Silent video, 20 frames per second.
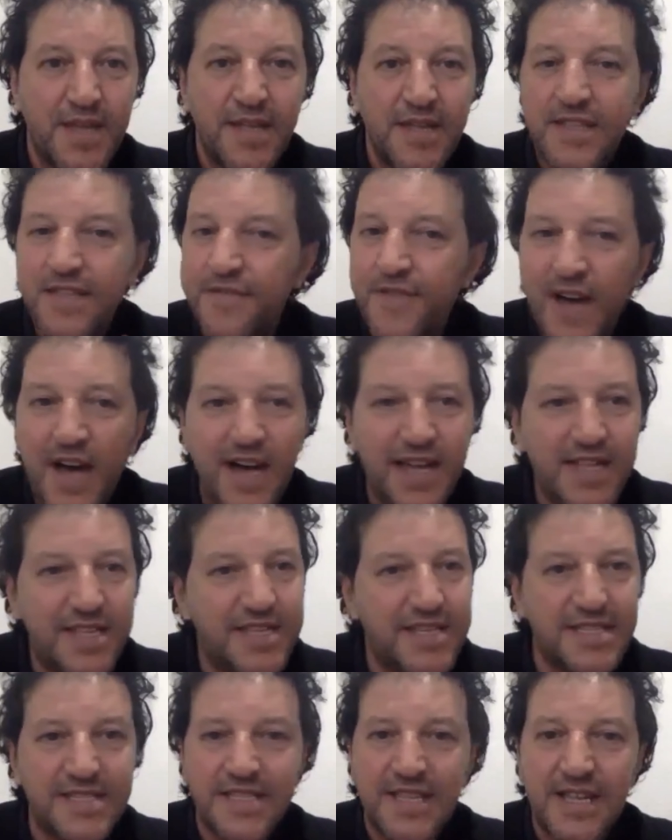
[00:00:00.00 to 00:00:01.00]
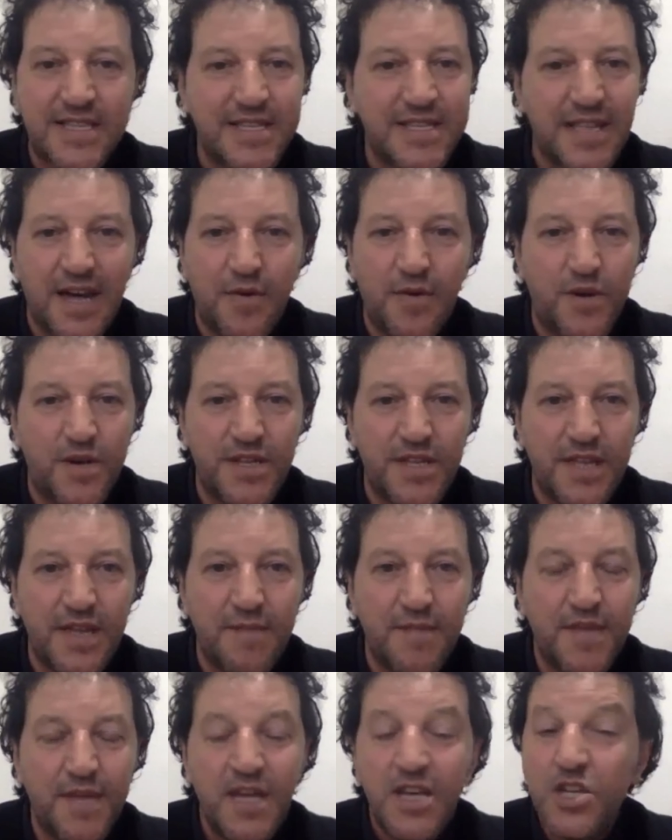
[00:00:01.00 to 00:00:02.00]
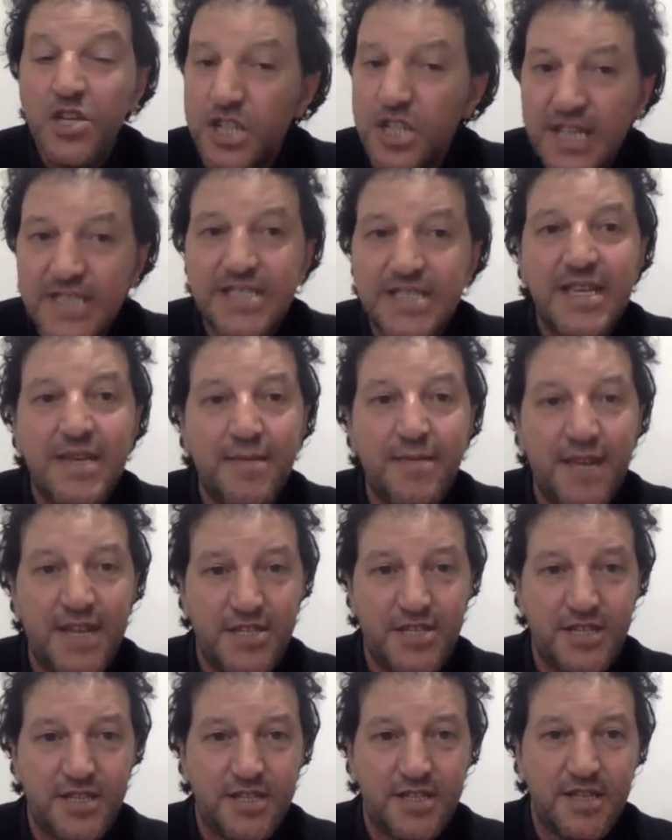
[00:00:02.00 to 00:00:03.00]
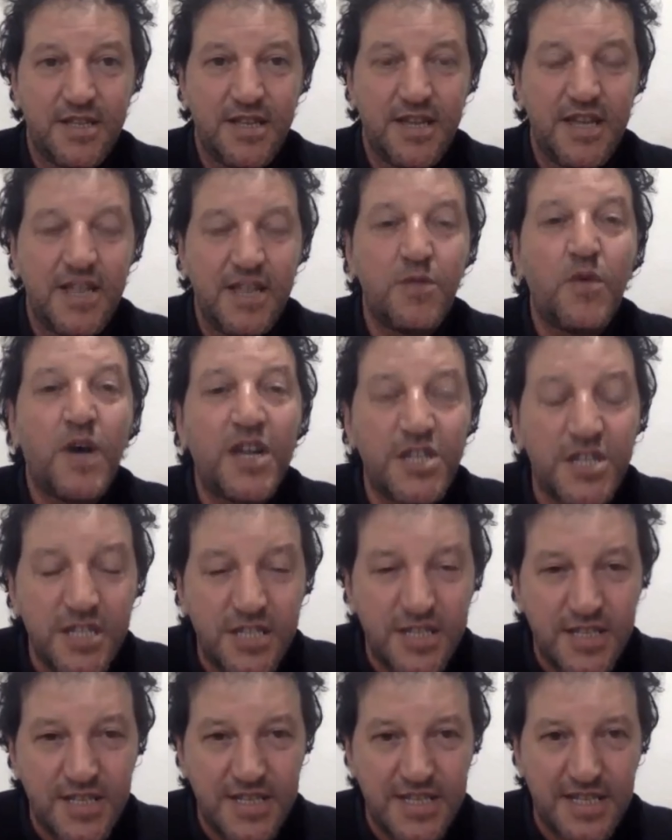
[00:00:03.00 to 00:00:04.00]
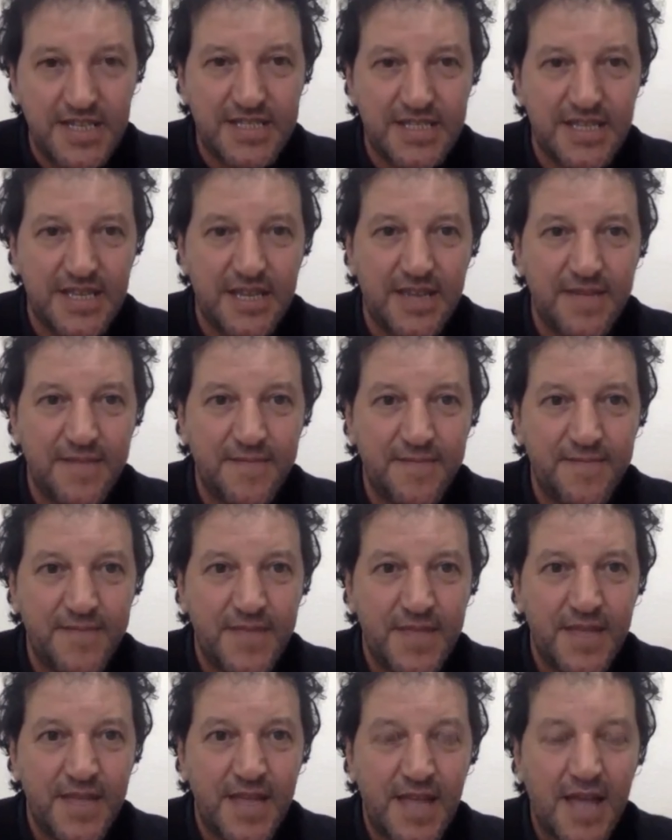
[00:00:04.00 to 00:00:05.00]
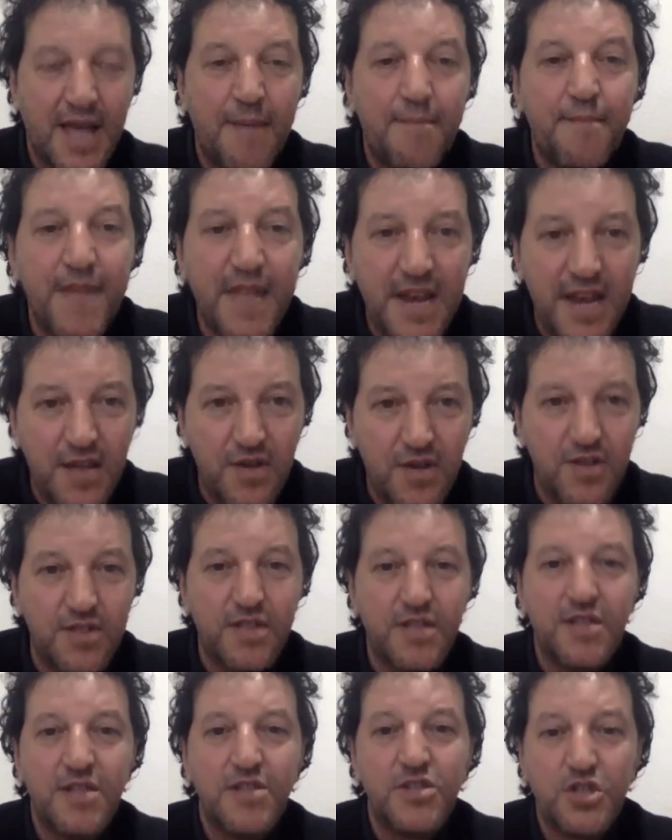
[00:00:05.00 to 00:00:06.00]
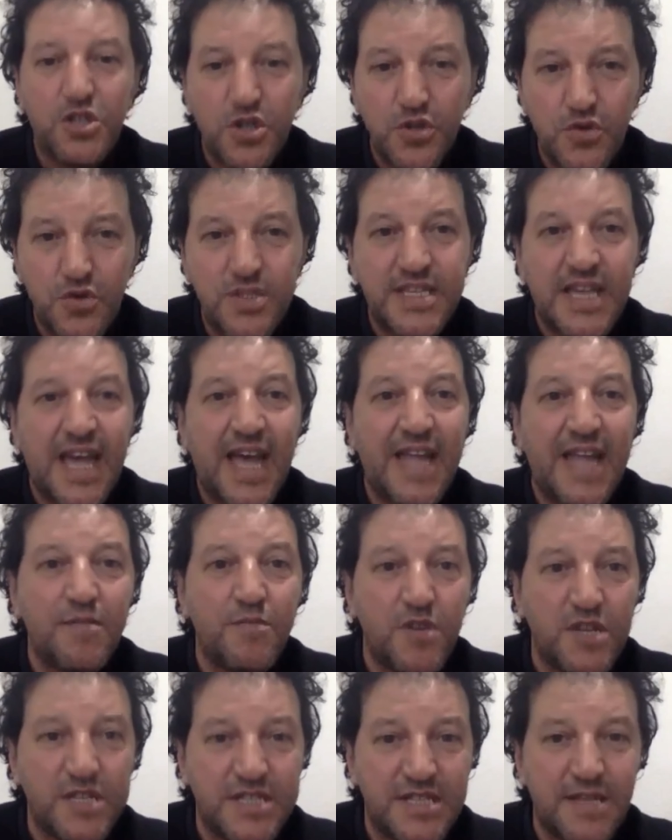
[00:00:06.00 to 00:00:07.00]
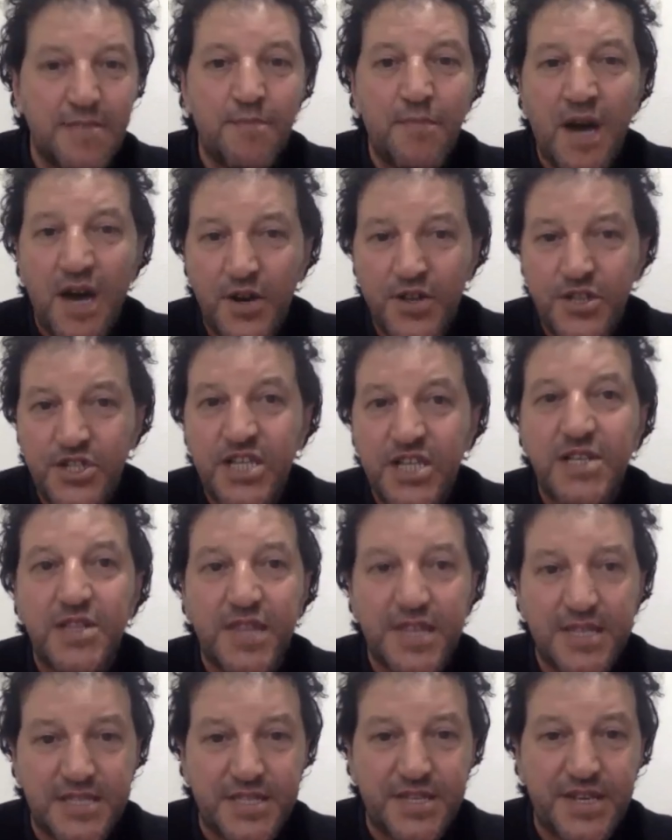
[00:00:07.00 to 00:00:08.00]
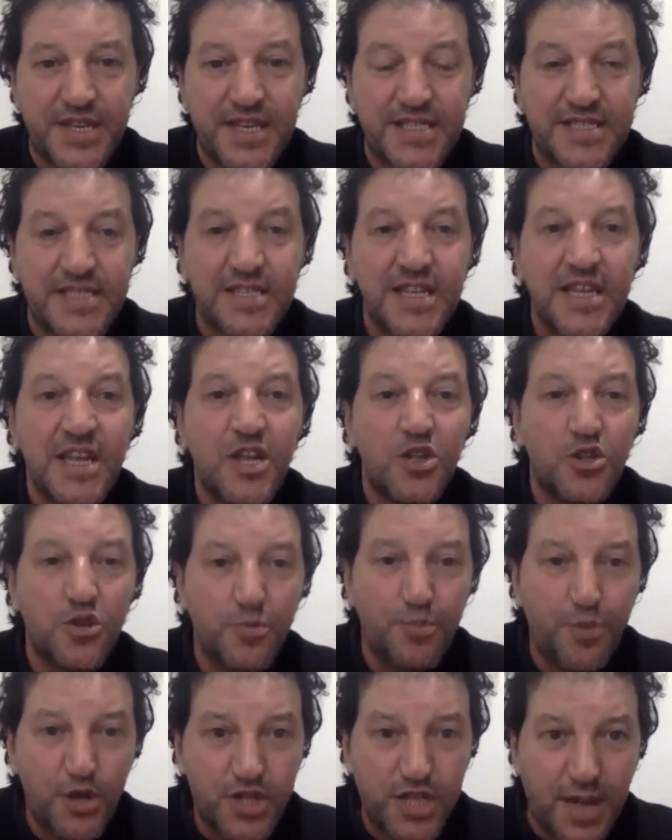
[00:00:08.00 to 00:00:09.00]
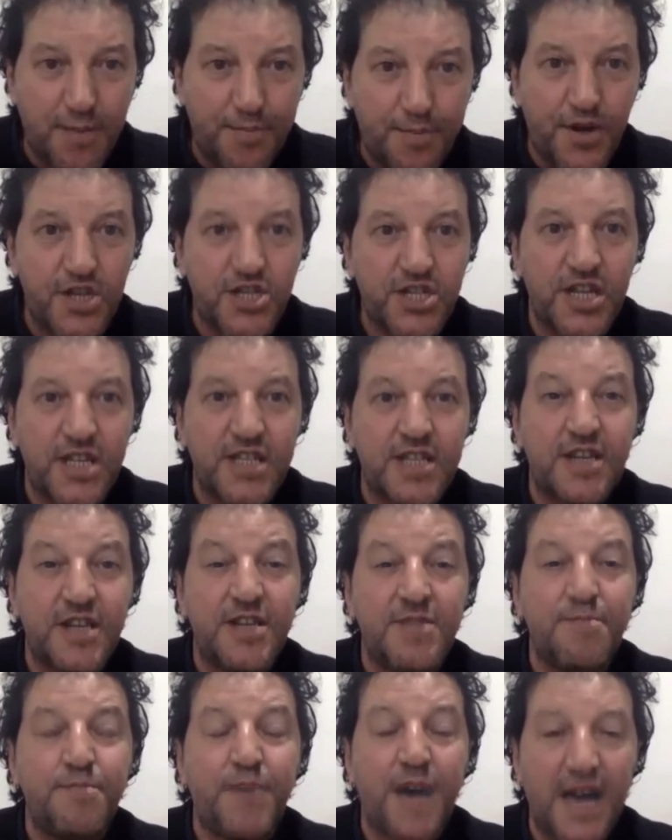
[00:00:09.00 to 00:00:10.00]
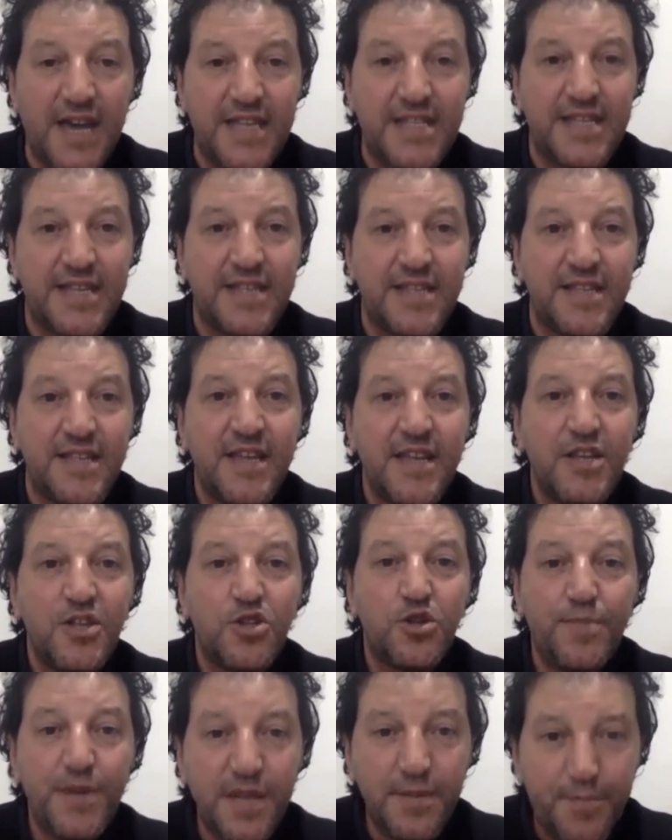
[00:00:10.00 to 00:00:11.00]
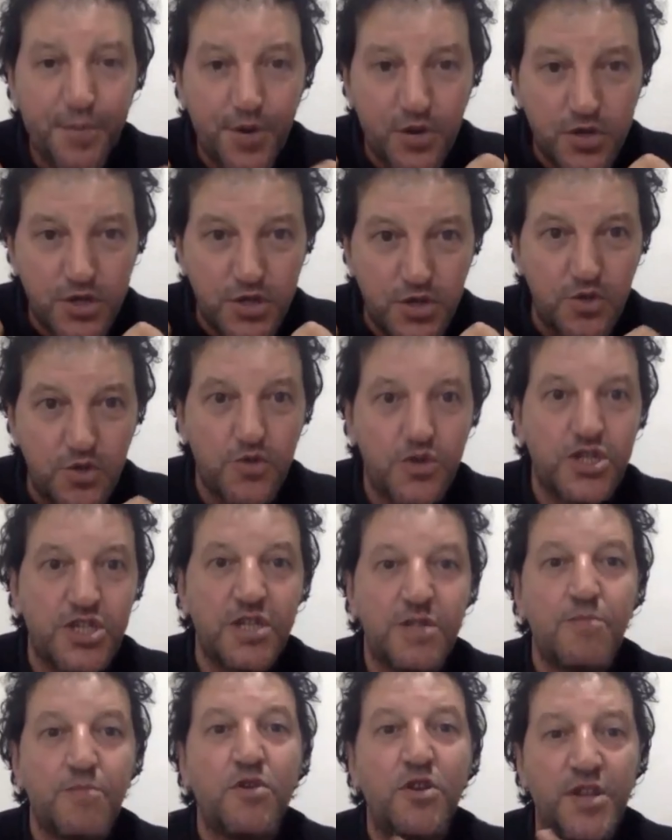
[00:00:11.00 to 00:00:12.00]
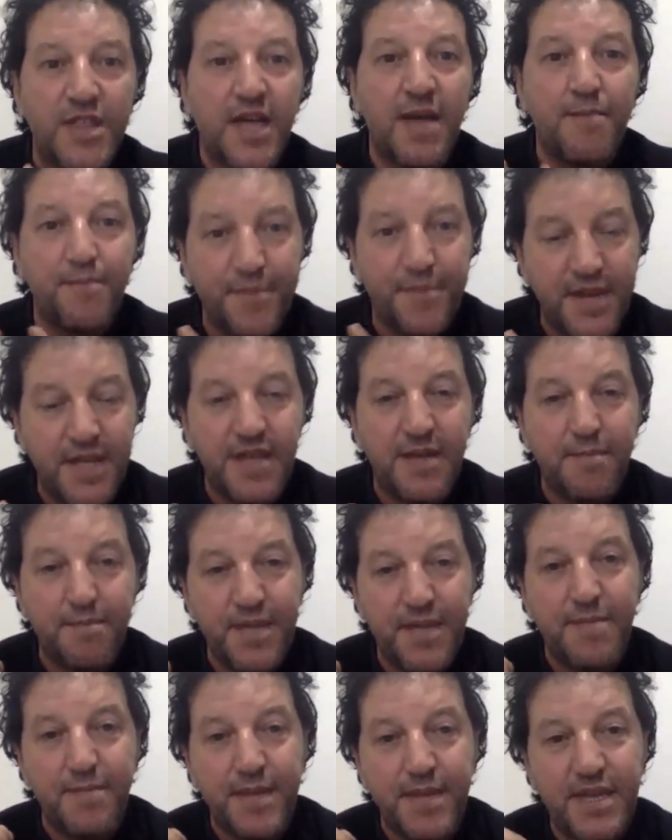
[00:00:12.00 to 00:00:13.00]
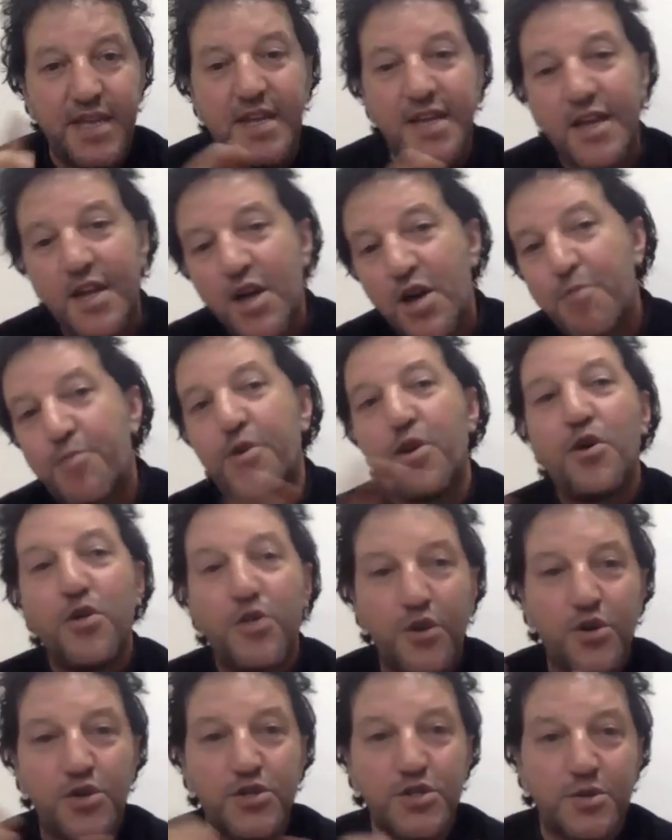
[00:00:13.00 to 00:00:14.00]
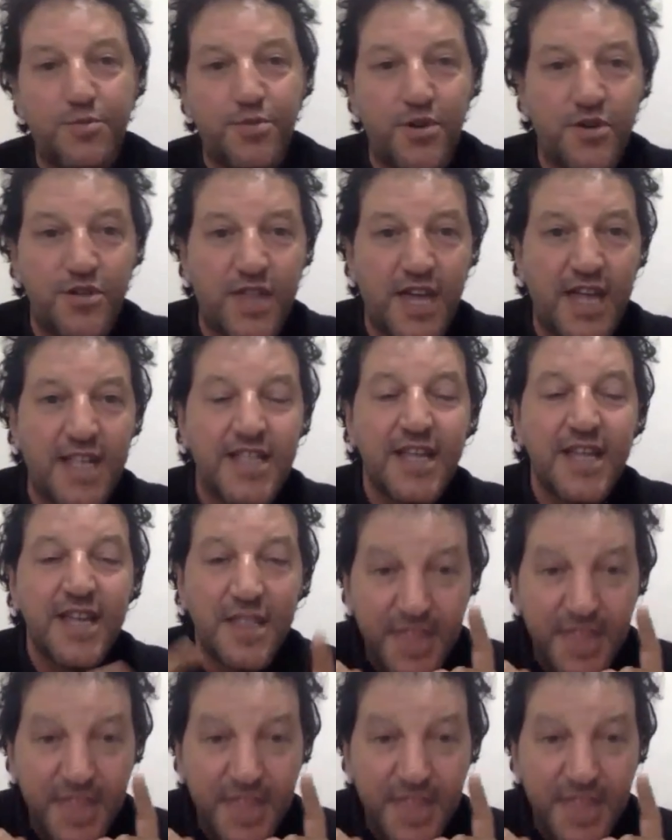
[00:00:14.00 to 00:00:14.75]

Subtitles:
Divide is not in our name. Just imagine, in Washington, D.C., 1 million Jews and Muslims marching the streets to put a pressure in Biden to be pro-solution more than being pro-those or pro-that.